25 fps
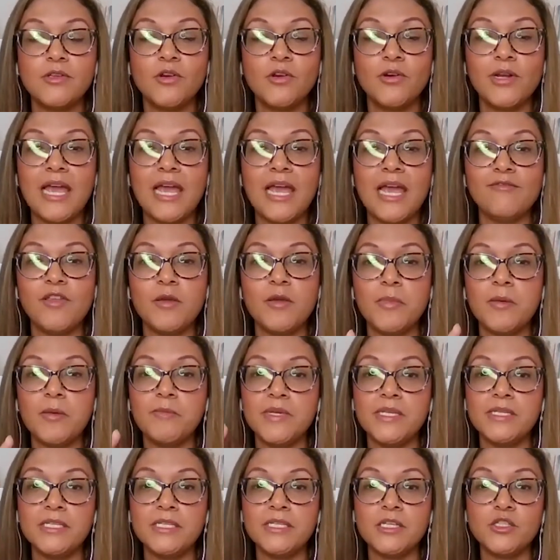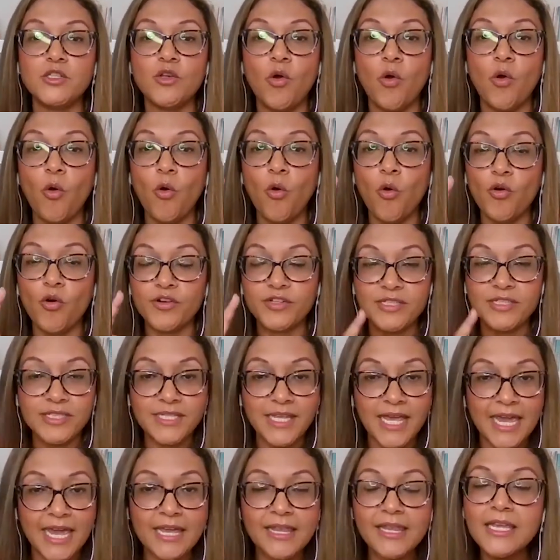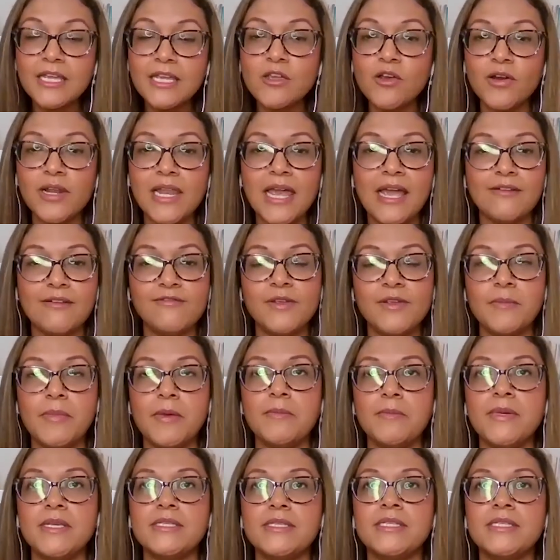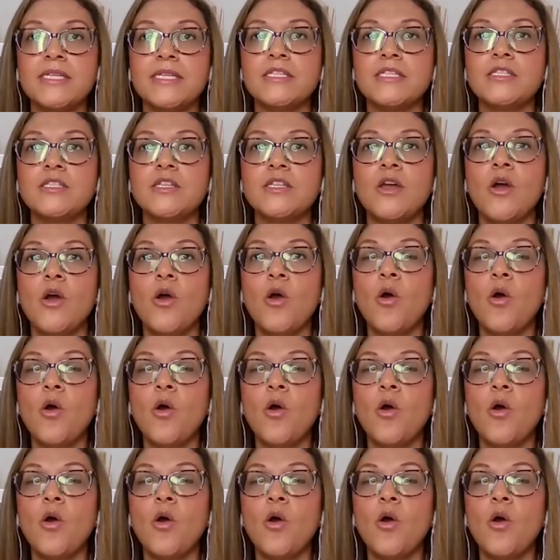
your land flipping business, or scaling your land flipping business,